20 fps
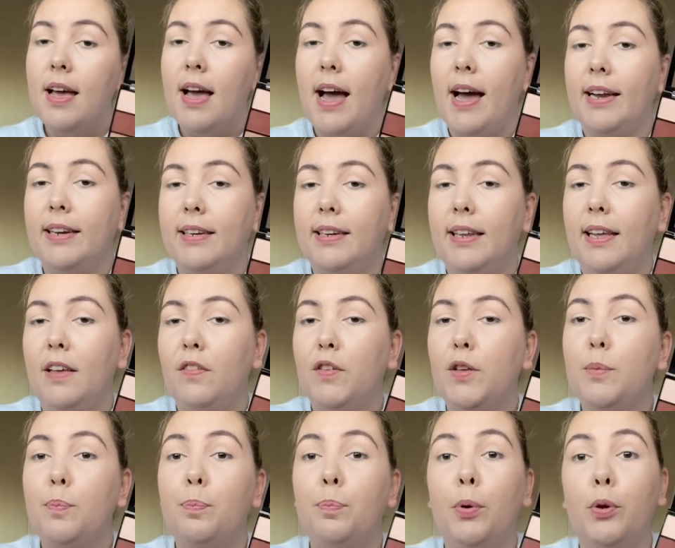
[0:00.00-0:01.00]
And if
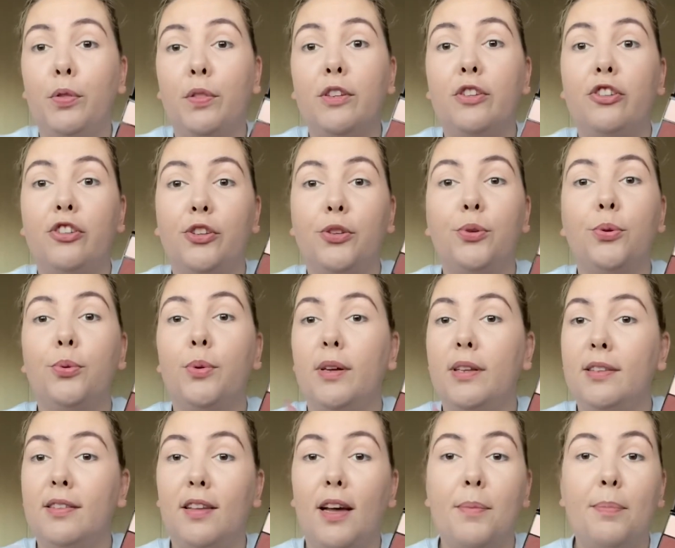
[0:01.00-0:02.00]
you put the two
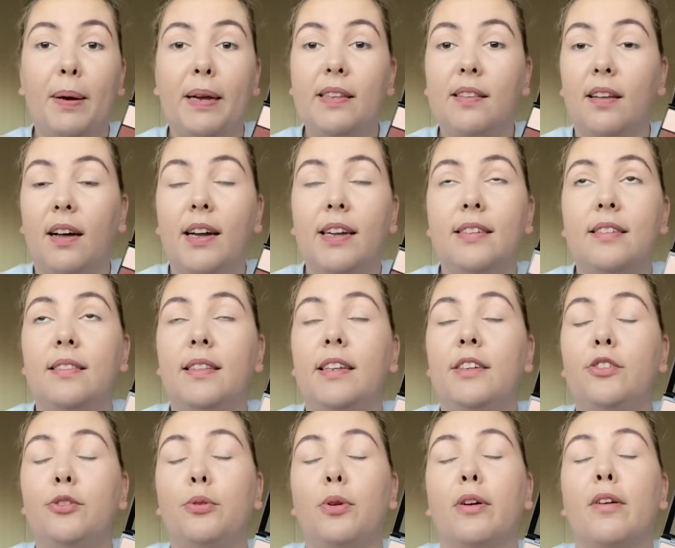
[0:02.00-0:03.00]
side by side, they
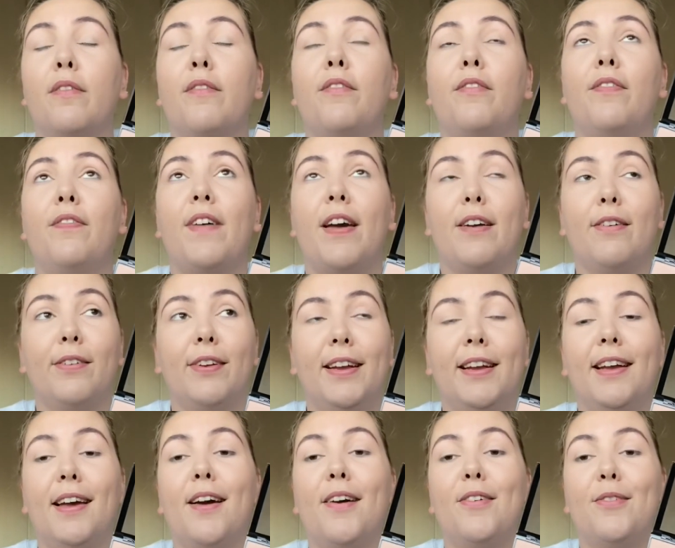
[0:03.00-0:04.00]
do look
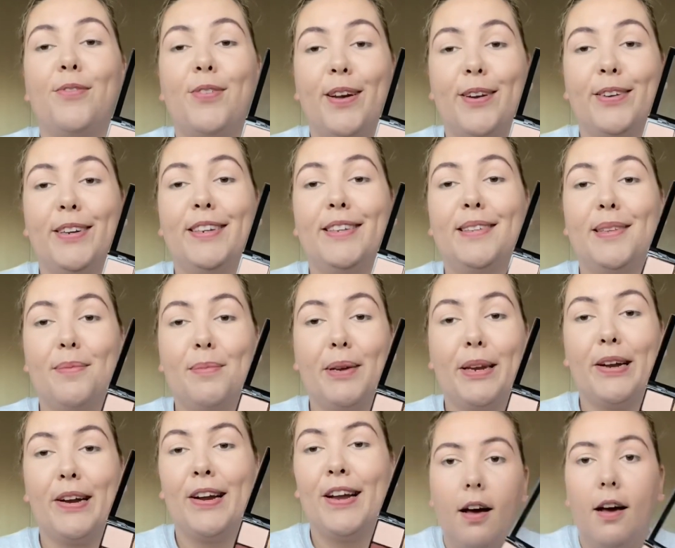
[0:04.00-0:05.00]
very, very similar.